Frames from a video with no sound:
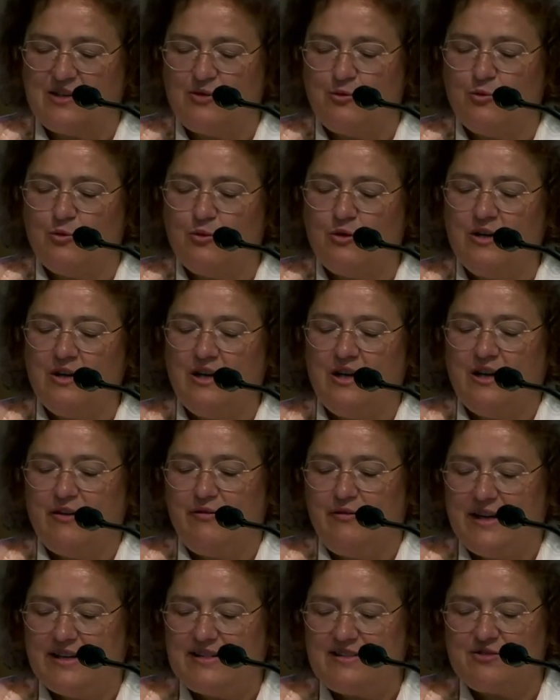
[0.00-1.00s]

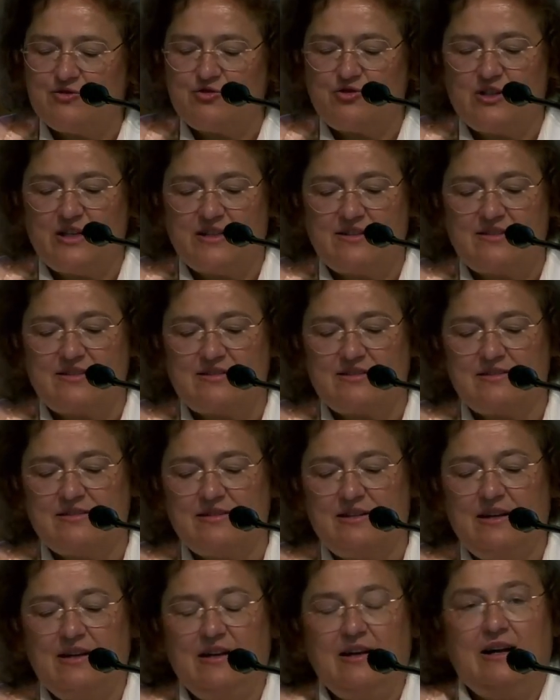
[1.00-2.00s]
self-mastery in the virtues
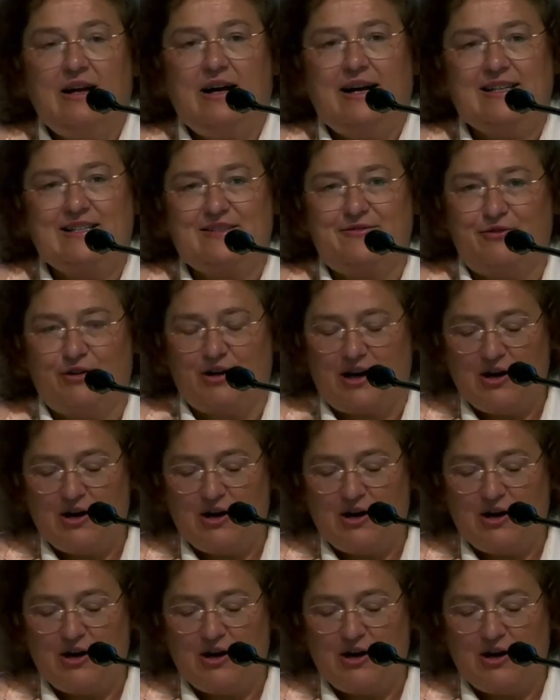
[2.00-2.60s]
as a requirement to